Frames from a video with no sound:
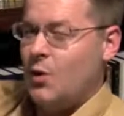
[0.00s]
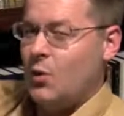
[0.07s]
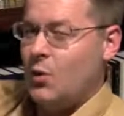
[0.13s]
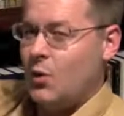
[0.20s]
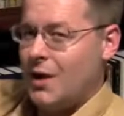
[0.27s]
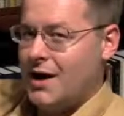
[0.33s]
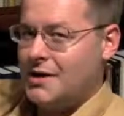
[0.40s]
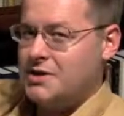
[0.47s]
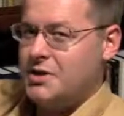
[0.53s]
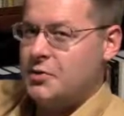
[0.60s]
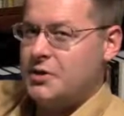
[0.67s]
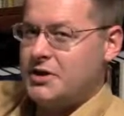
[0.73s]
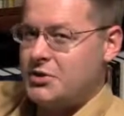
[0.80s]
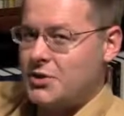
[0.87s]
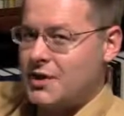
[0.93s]
why should
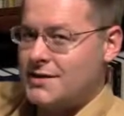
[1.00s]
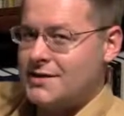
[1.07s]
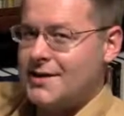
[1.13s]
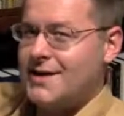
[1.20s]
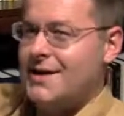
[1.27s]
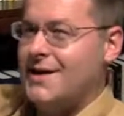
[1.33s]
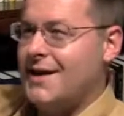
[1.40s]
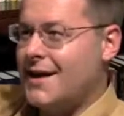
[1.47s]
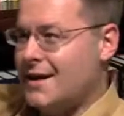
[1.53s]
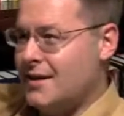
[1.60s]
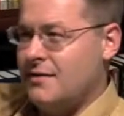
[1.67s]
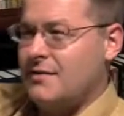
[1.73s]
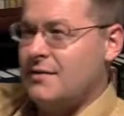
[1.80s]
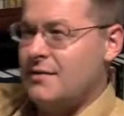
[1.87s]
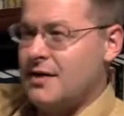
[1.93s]
we trust
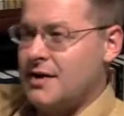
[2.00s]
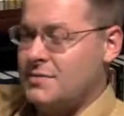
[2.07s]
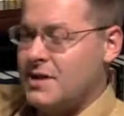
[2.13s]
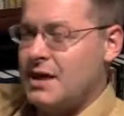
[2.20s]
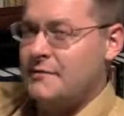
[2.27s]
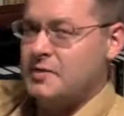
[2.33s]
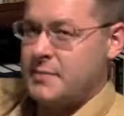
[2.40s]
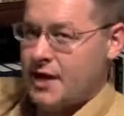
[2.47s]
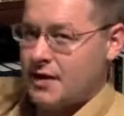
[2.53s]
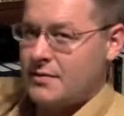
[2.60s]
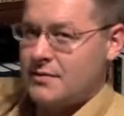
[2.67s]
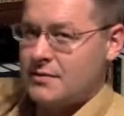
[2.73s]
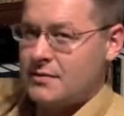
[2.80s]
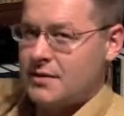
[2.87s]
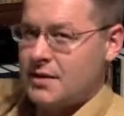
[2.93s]
anything that comes out of his mouth?